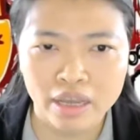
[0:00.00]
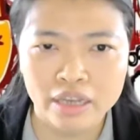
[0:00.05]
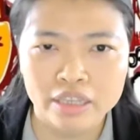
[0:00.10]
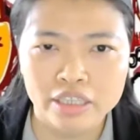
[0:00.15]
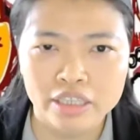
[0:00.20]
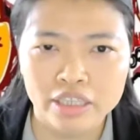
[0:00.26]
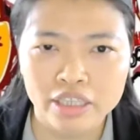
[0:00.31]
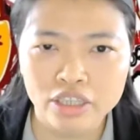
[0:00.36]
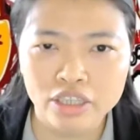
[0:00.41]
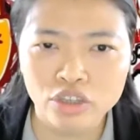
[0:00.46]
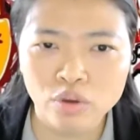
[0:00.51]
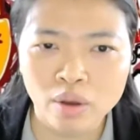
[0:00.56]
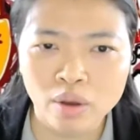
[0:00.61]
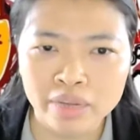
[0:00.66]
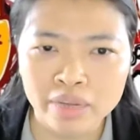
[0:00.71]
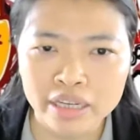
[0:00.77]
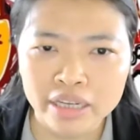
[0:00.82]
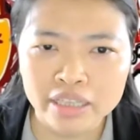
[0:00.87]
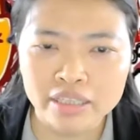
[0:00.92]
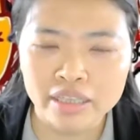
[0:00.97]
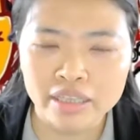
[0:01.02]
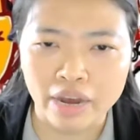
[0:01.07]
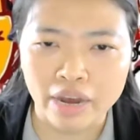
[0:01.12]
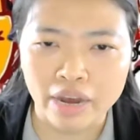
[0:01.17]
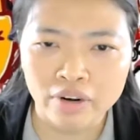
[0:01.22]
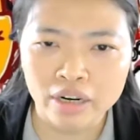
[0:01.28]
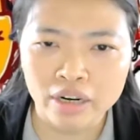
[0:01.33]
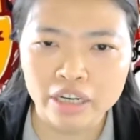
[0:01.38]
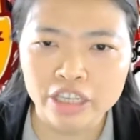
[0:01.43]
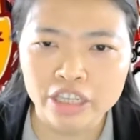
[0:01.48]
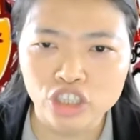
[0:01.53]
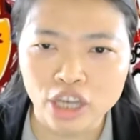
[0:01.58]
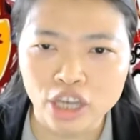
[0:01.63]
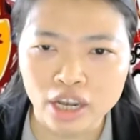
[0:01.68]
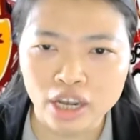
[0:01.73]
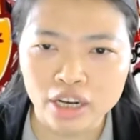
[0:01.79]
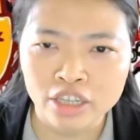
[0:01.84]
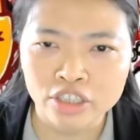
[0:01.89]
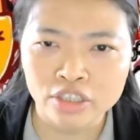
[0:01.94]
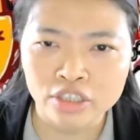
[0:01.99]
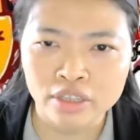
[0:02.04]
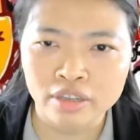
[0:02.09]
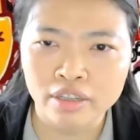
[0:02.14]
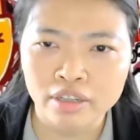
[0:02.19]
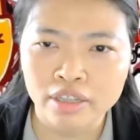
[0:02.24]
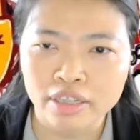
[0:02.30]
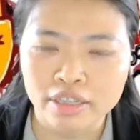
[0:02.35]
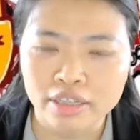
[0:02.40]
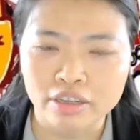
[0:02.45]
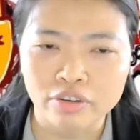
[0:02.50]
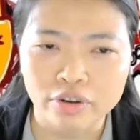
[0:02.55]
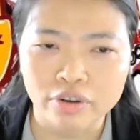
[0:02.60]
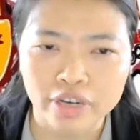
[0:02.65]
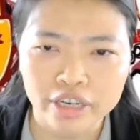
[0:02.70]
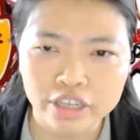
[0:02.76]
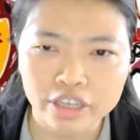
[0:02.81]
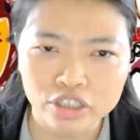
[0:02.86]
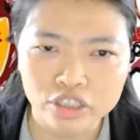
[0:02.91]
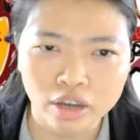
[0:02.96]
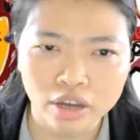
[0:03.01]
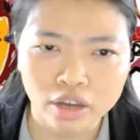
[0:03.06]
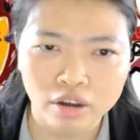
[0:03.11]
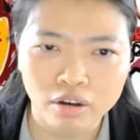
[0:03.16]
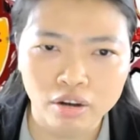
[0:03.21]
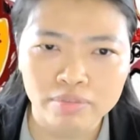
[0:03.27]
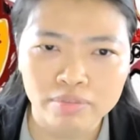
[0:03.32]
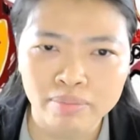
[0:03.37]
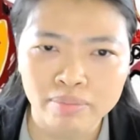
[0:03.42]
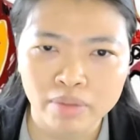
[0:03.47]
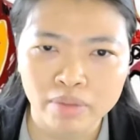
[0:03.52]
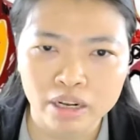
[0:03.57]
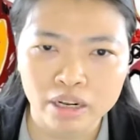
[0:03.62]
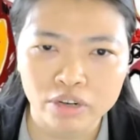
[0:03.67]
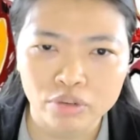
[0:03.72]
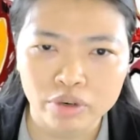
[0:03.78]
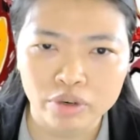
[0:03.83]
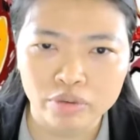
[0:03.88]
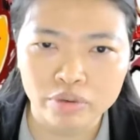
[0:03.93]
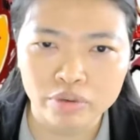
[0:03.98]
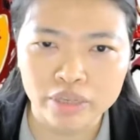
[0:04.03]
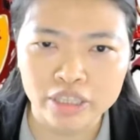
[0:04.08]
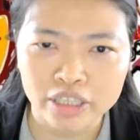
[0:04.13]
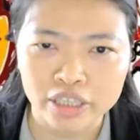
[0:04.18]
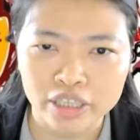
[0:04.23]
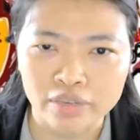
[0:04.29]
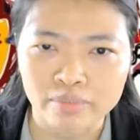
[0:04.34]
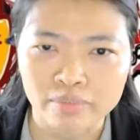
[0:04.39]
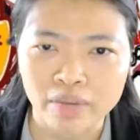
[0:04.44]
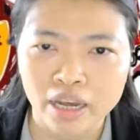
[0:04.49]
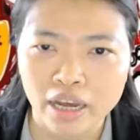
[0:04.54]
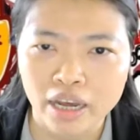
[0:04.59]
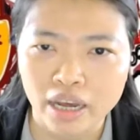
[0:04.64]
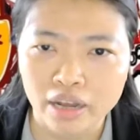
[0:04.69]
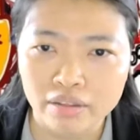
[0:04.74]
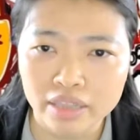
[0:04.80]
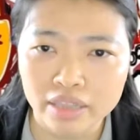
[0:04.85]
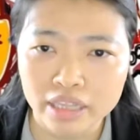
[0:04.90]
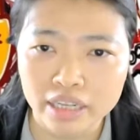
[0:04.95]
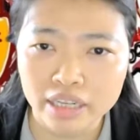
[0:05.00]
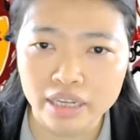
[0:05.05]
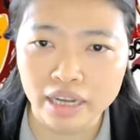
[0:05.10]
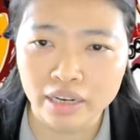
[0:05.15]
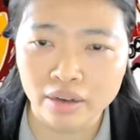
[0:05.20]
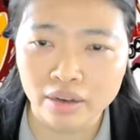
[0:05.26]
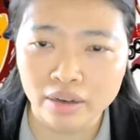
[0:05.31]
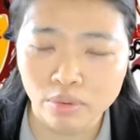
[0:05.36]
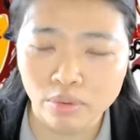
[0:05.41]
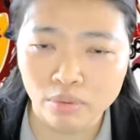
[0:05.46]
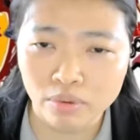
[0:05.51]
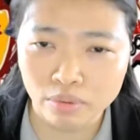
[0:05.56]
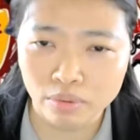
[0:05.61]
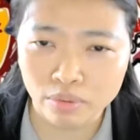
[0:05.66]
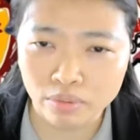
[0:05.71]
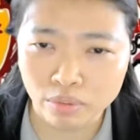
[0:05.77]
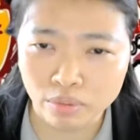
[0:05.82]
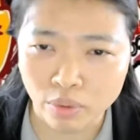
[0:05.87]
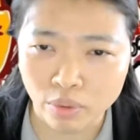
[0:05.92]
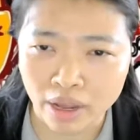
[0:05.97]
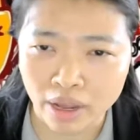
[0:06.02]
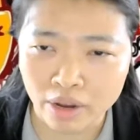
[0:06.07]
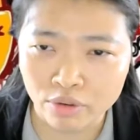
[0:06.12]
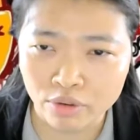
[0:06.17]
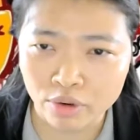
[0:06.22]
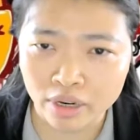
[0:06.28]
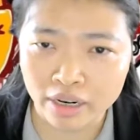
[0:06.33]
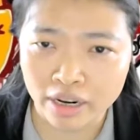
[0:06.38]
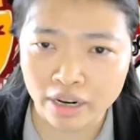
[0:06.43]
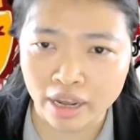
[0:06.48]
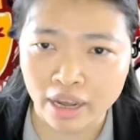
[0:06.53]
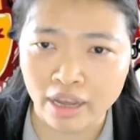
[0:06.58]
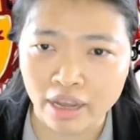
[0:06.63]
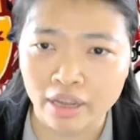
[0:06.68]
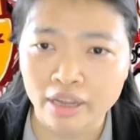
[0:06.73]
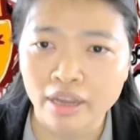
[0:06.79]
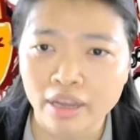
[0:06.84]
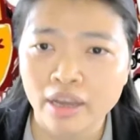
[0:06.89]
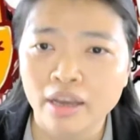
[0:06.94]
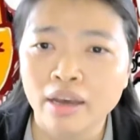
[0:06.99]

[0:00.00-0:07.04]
CTUM is currently challenging the criticism of the military regime at the 109